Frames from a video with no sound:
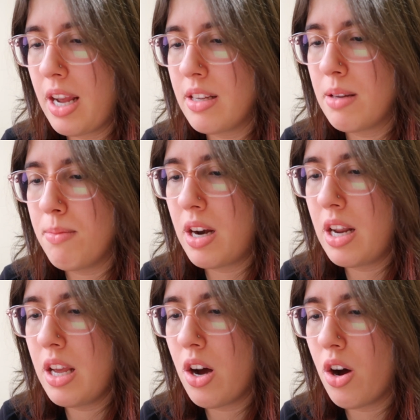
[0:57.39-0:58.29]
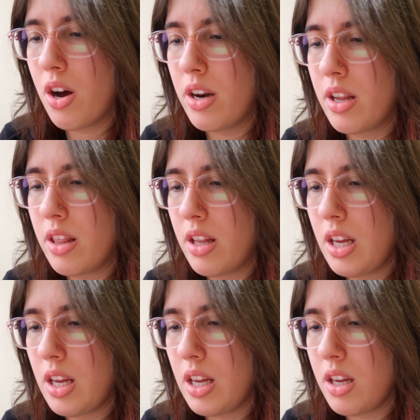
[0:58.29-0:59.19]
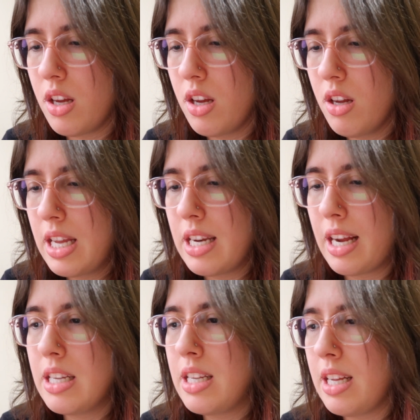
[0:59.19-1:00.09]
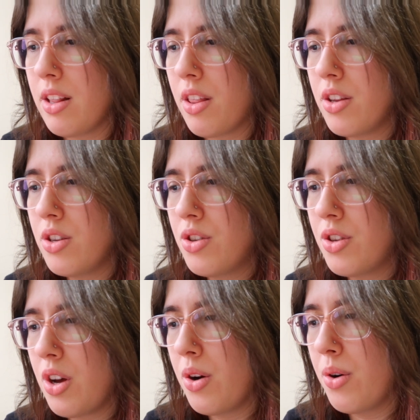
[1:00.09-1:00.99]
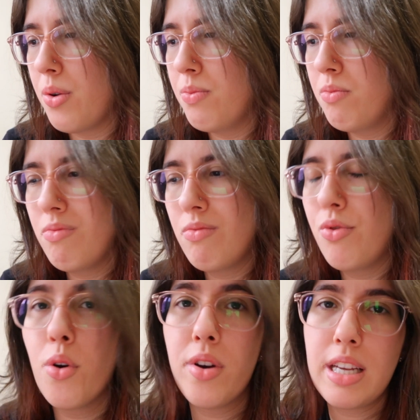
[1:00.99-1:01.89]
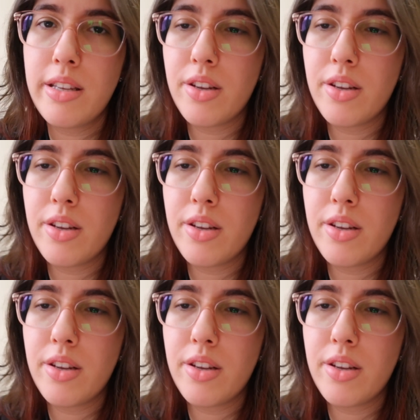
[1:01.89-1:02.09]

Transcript: I submitted it on the 19th. So four days